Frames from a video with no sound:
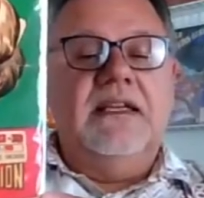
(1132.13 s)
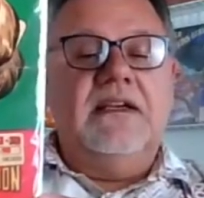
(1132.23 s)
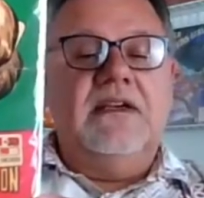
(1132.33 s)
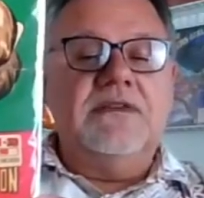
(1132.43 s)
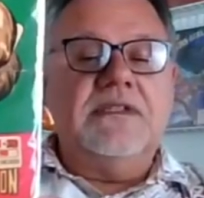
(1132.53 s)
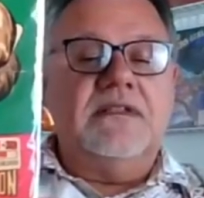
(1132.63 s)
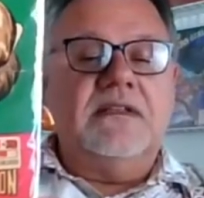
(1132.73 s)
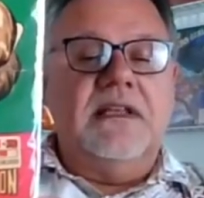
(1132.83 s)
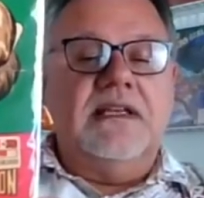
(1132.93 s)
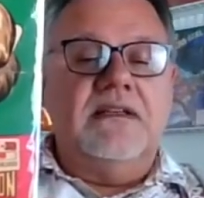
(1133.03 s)
it goes
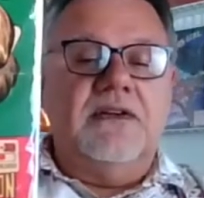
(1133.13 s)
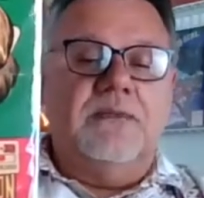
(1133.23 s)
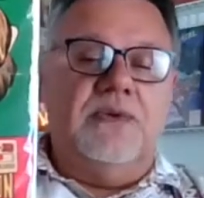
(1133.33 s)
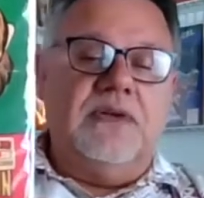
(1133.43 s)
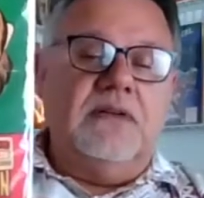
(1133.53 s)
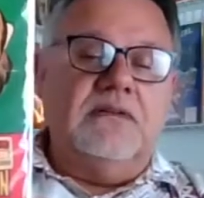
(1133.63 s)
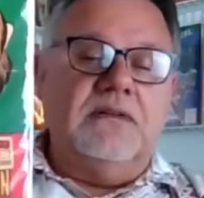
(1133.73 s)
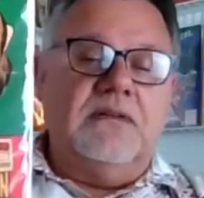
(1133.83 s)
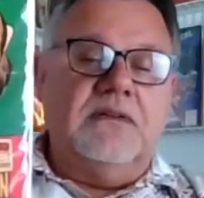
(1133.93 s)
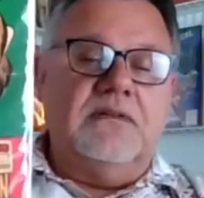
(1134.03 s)
into like a little
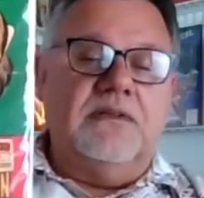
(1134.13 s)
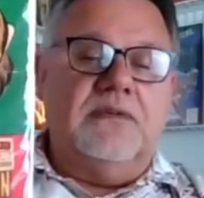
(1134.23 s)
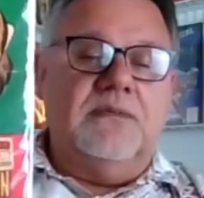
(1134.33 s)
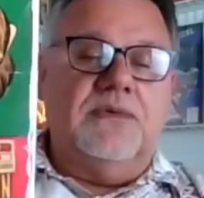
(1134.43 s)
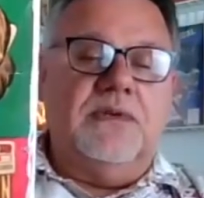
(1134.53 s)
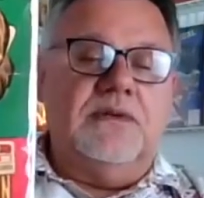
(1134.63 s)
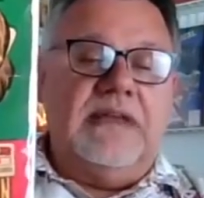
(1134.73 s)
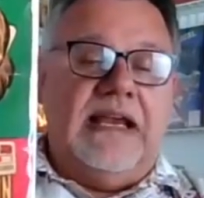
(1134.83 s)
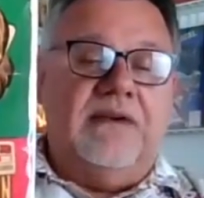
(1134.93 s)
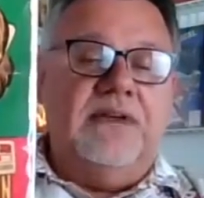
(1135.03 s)
more
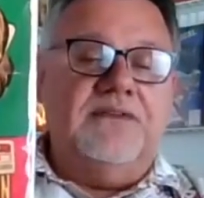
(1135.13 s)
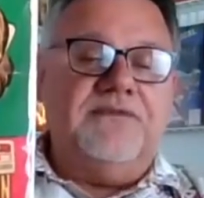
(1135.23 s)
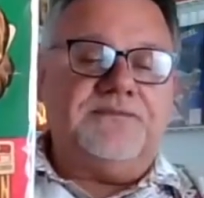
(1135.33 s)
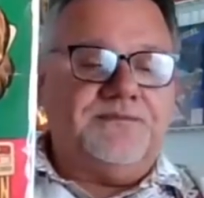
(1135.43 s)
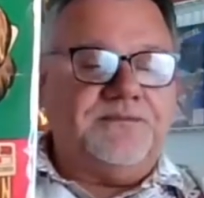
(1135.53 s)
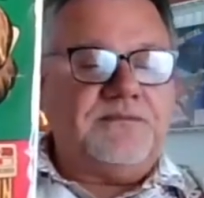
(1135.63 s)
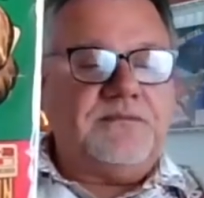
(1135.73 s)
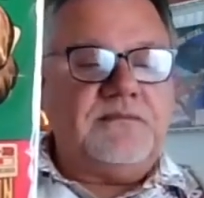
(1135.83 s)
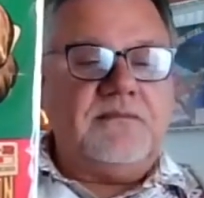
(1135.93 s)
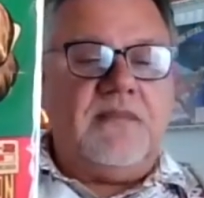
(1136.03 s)
narrative.
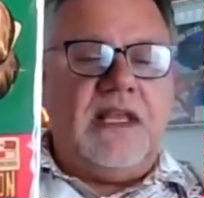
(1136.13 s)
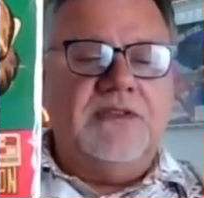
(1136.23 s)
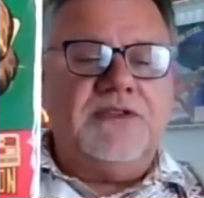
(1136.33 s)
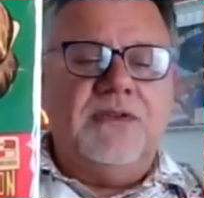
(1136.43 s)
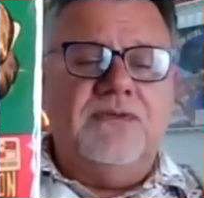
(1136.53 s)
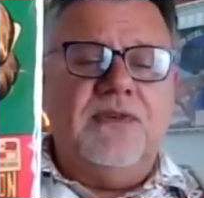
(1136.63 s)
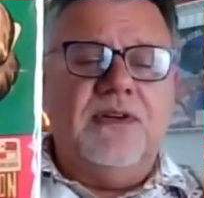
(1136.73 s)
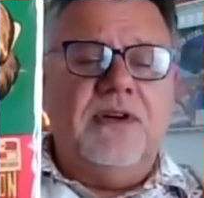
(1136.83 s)
And so for a